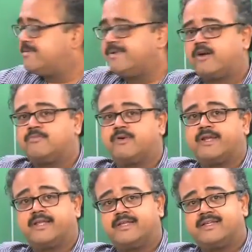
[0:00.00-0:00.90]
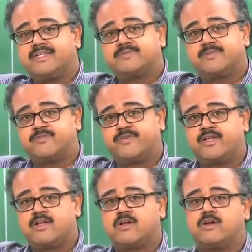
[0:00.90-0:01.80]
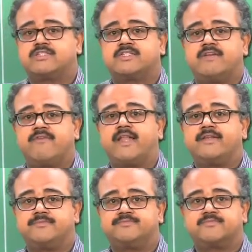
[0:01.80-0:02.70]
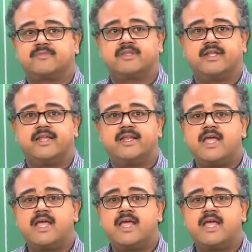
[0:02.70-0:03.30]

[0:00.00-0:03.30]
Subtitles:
outputting a specific constant value, right.